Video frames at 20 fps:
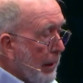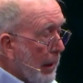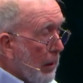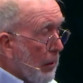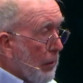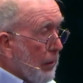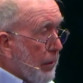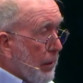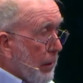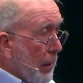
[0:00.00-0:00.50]

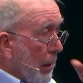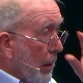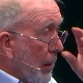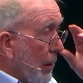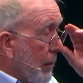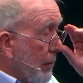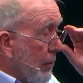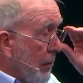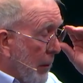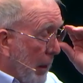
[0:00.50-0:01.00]
Now,
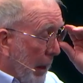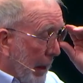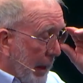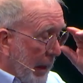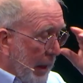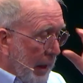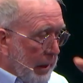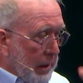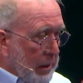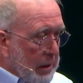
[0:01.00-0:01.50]

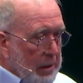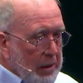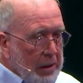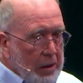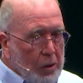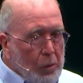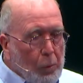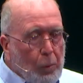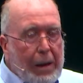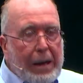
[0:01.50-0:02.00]
again,
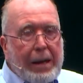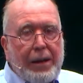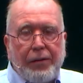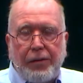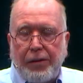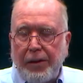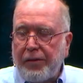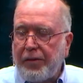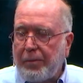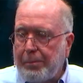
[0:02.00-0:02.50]
what
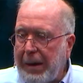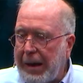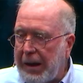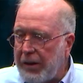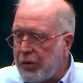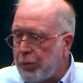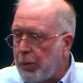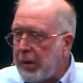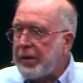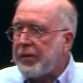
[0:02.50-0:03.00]
is this
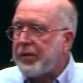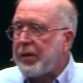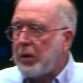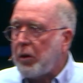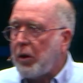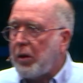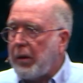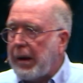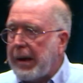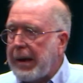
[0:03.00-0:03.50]
mesh? What does it
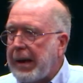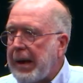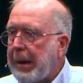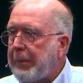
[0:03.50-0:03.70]
look like?